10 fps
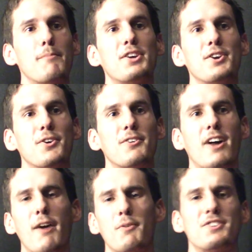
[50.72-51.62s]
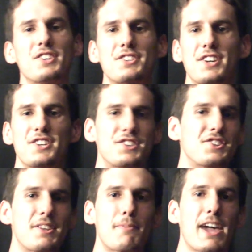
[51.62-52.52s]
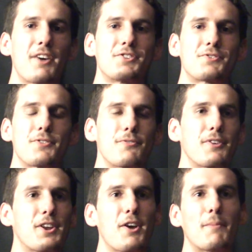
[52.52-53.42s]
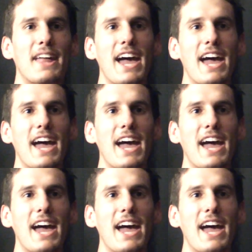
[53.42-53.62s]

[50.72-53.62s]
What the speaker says: here not with Jessica, she's stepping out just for the video, but